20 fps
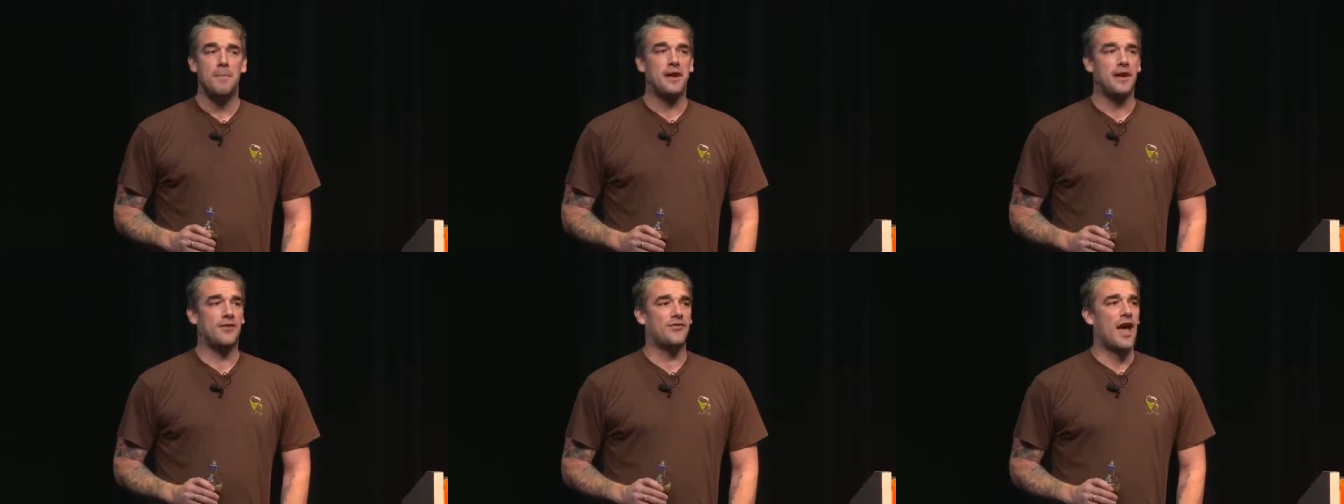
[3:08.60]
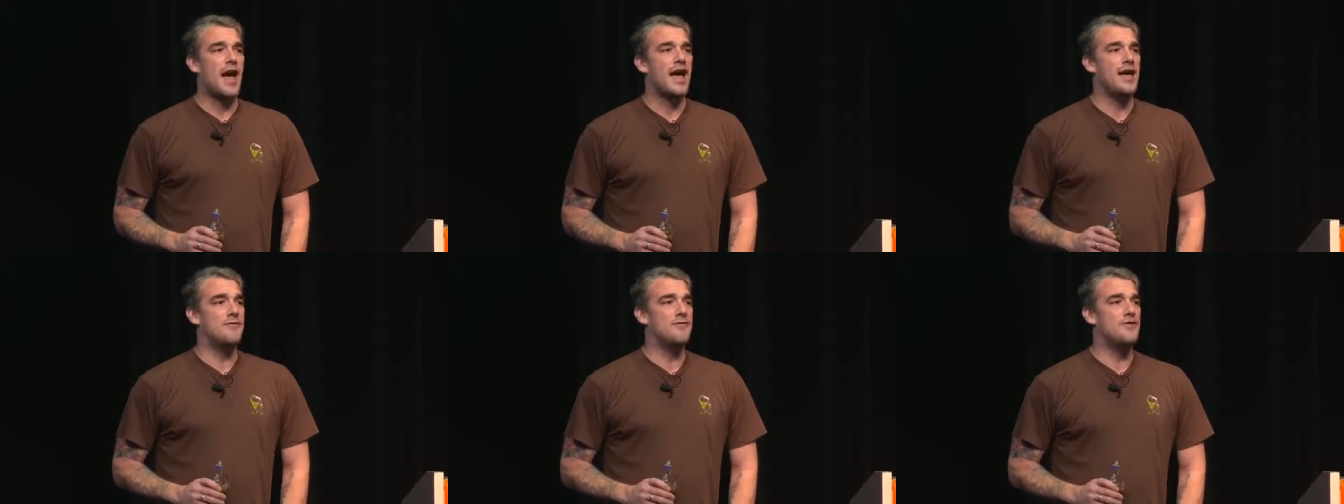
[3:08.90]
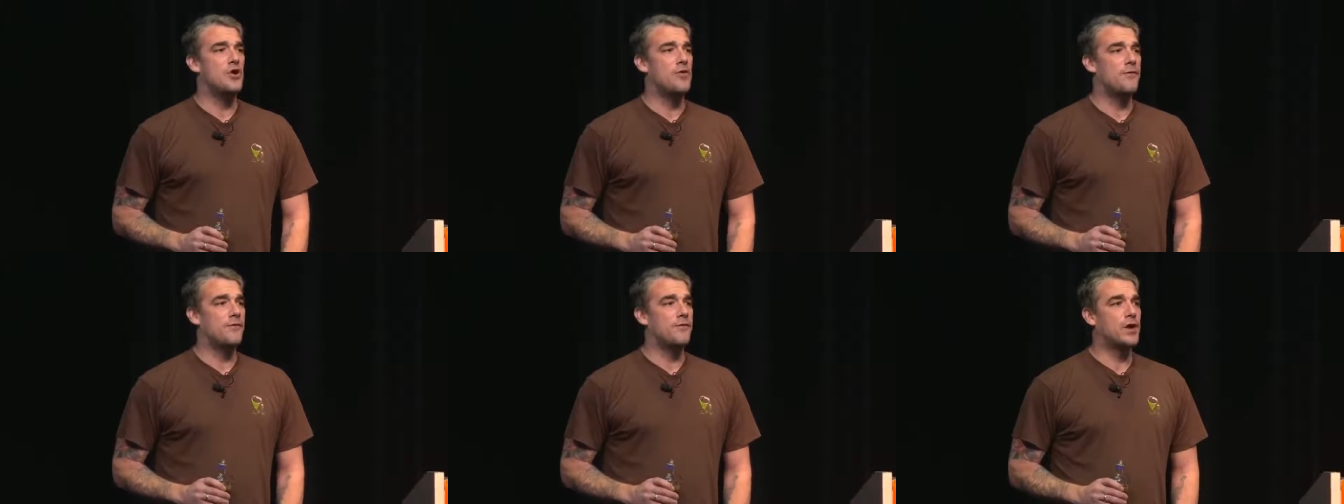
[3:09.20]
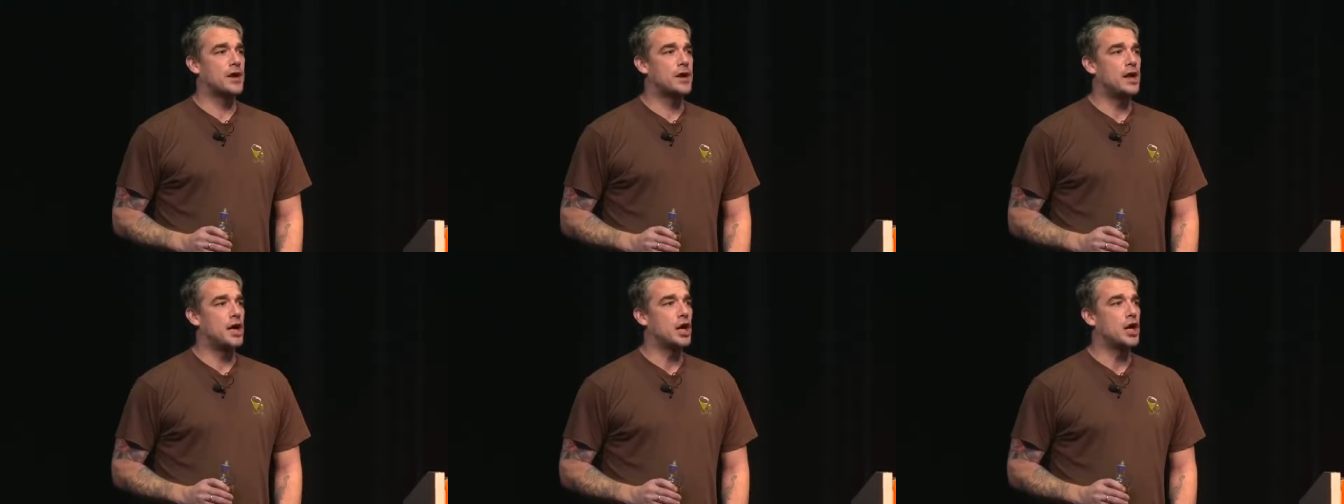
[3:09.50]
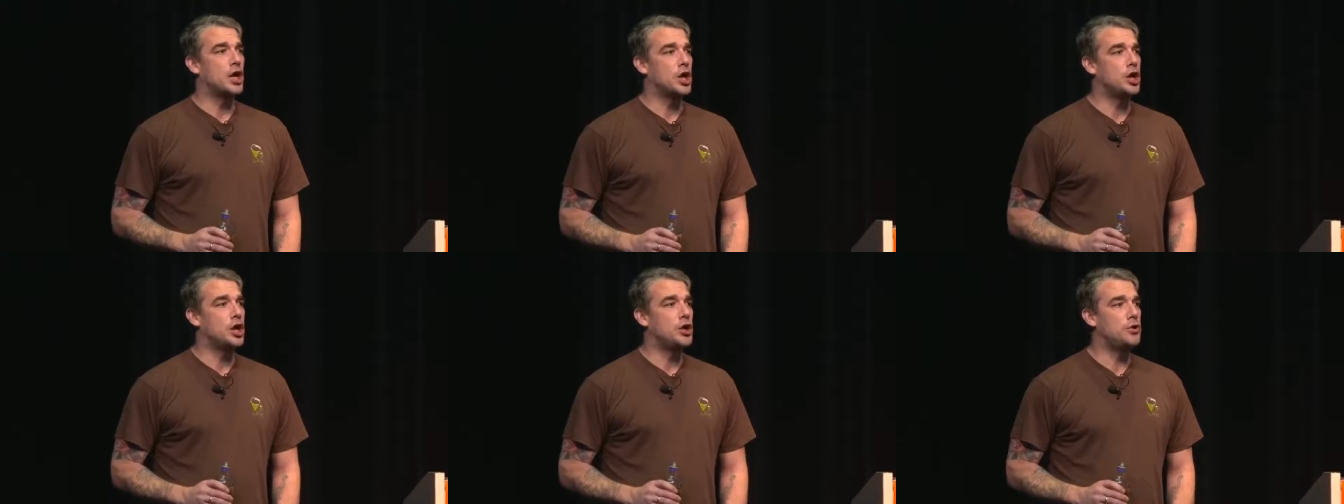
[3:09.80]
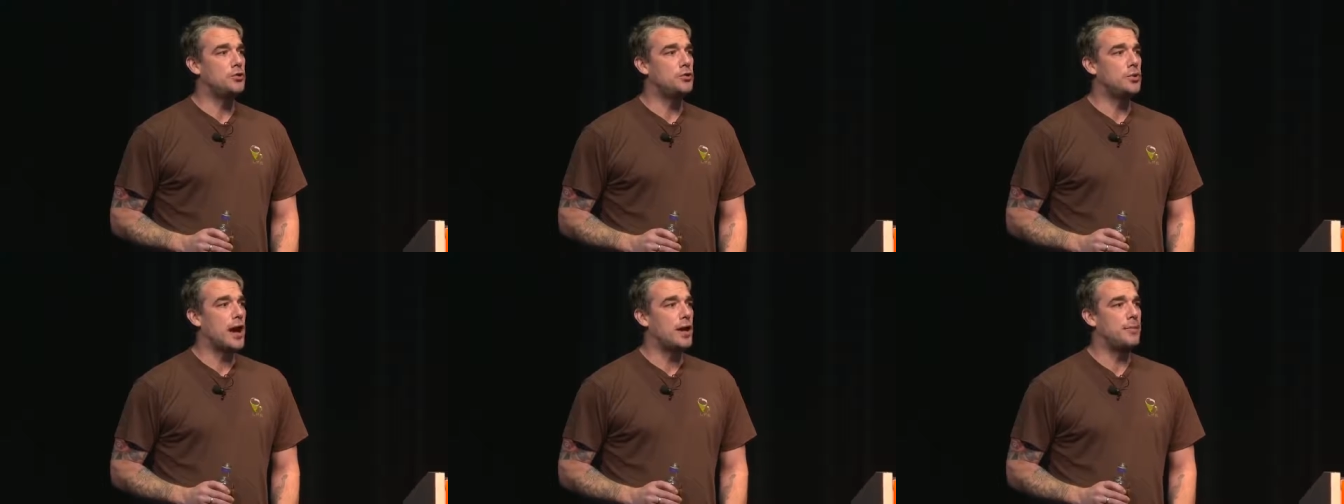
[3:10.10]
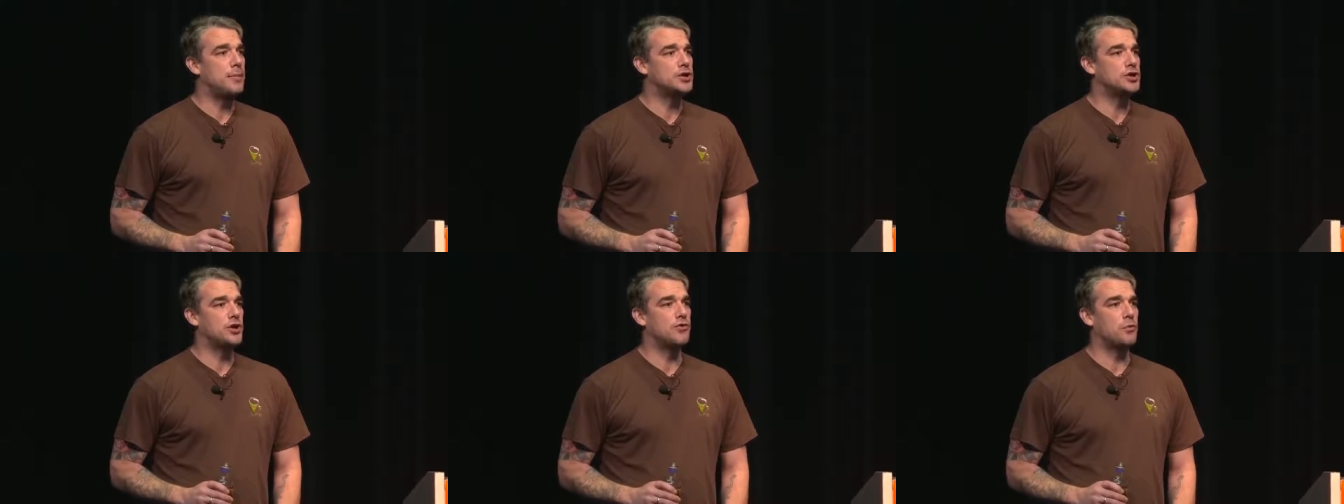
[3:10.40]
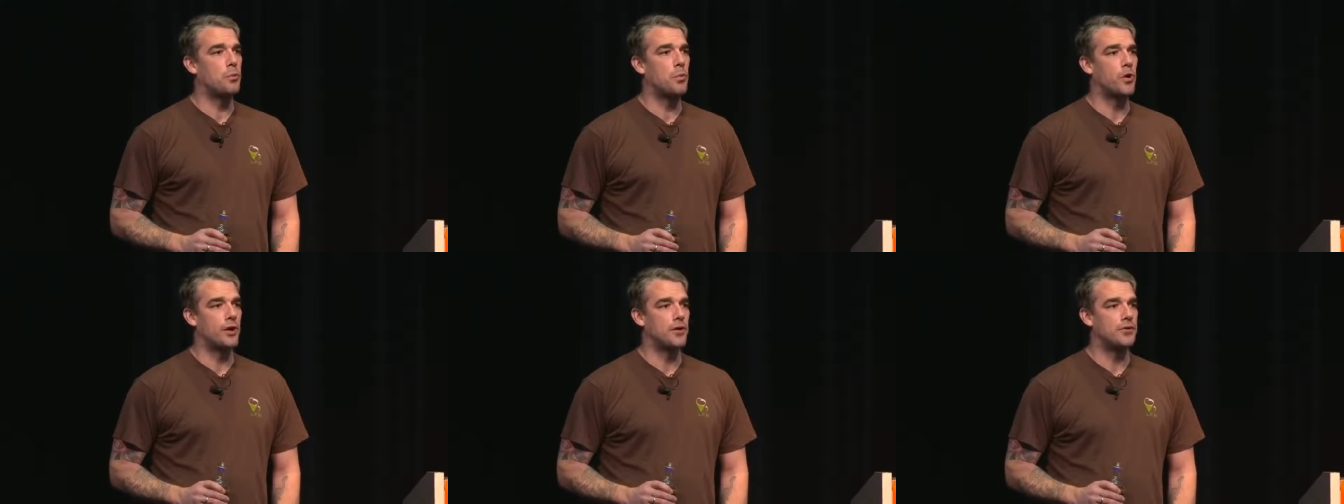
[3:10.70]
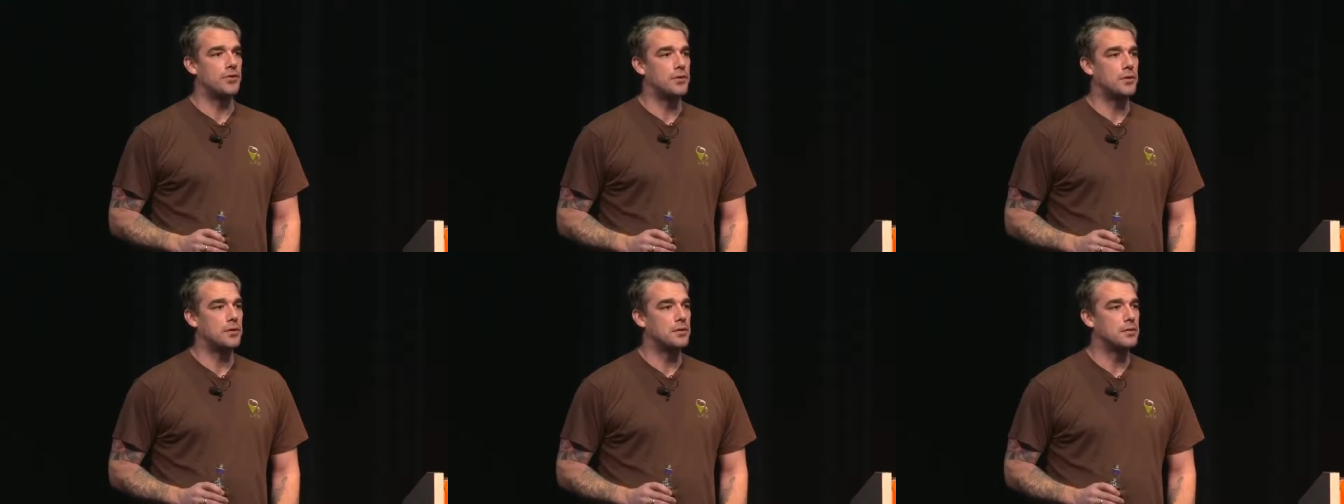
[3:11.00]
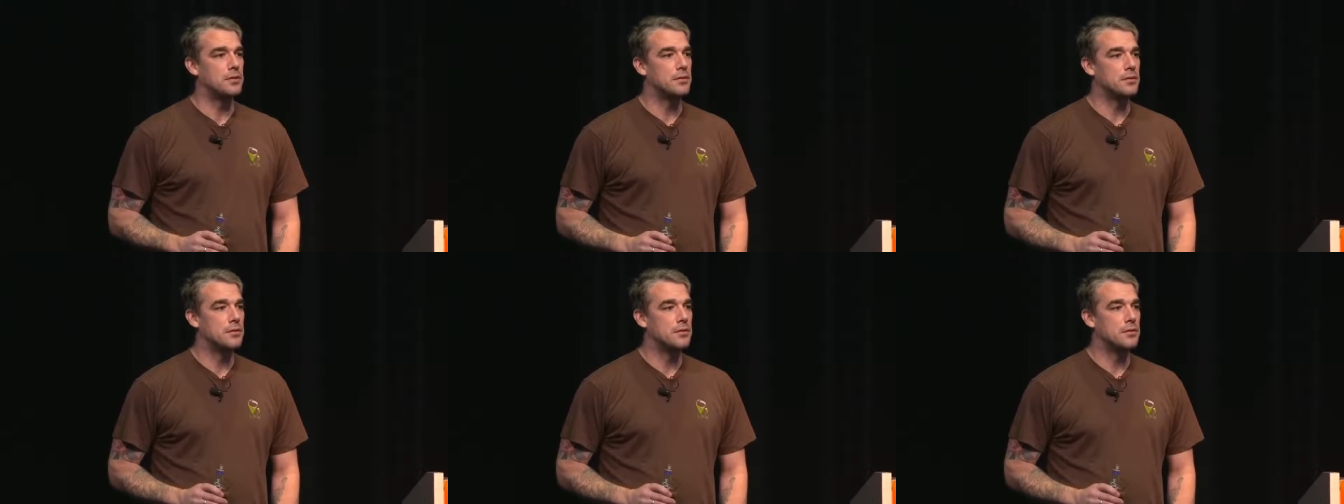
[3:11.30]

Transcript: because I have no freaking clue how much it's worth.